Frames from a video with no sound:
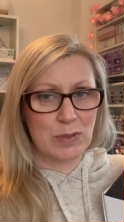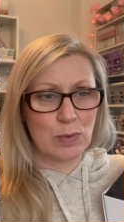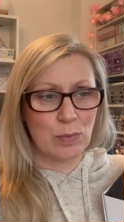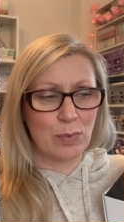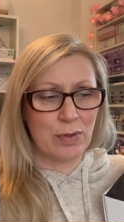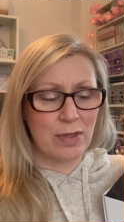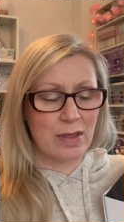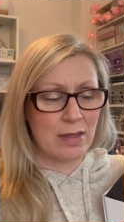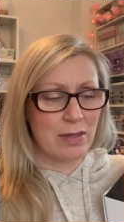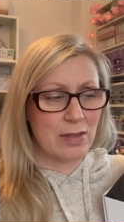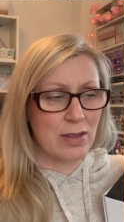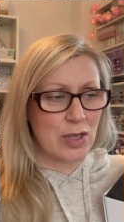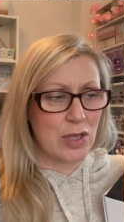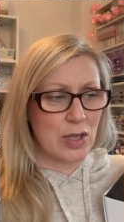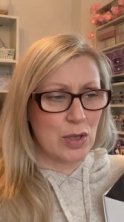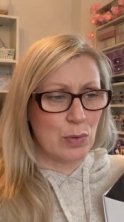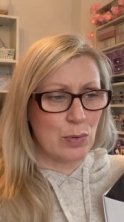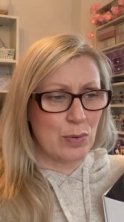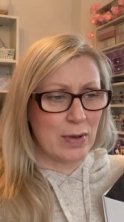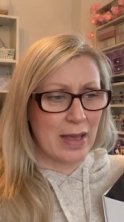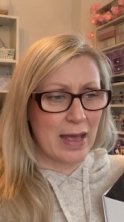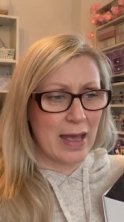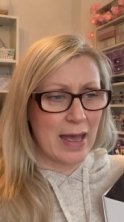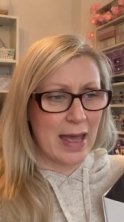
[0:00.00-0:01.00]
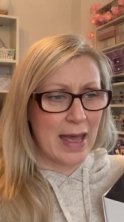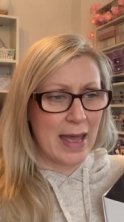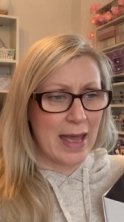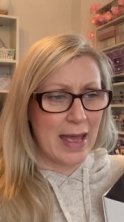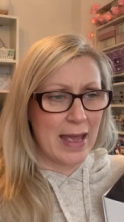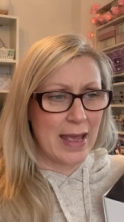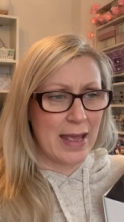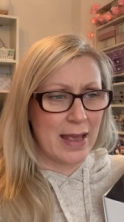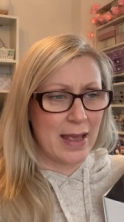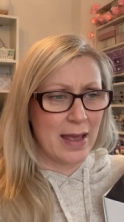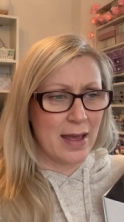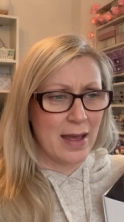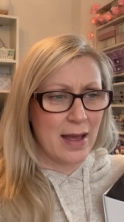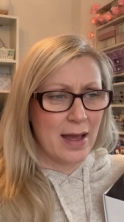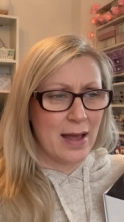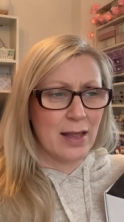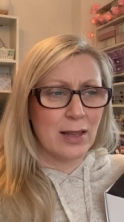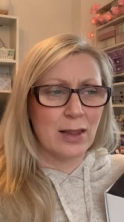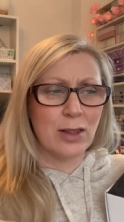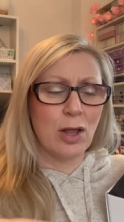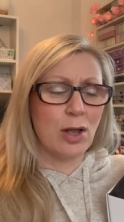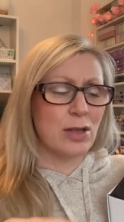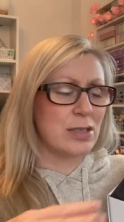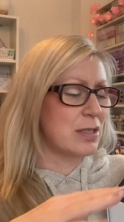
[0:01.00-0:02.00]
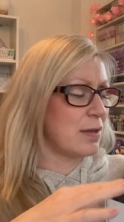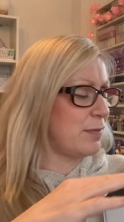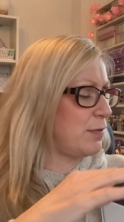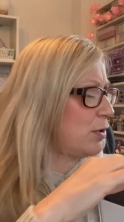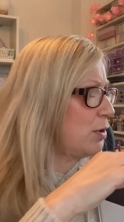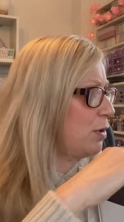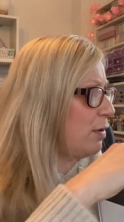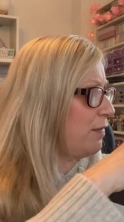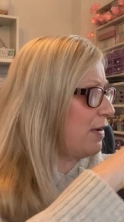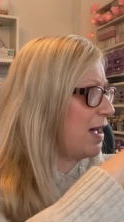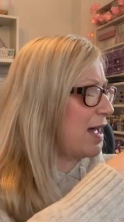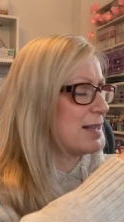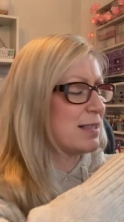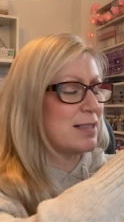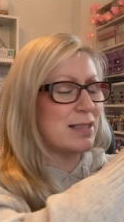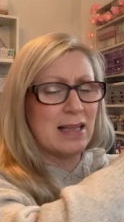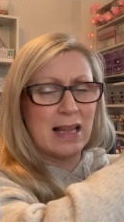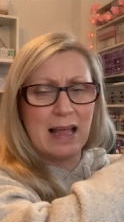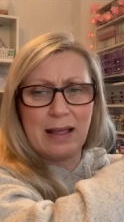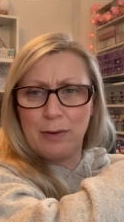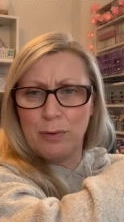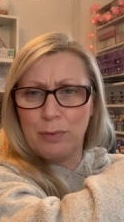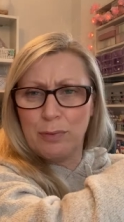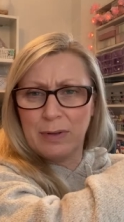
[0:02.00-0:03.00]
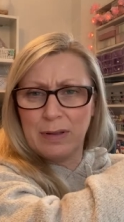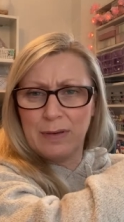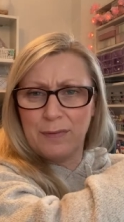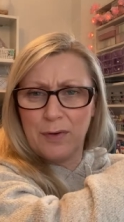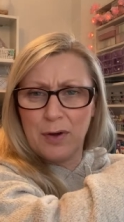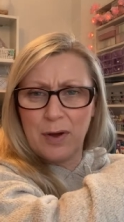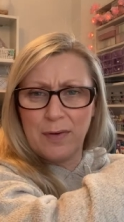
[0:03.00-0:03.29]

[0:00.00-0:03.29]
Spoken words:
within the UK. Lots of you have asked like who live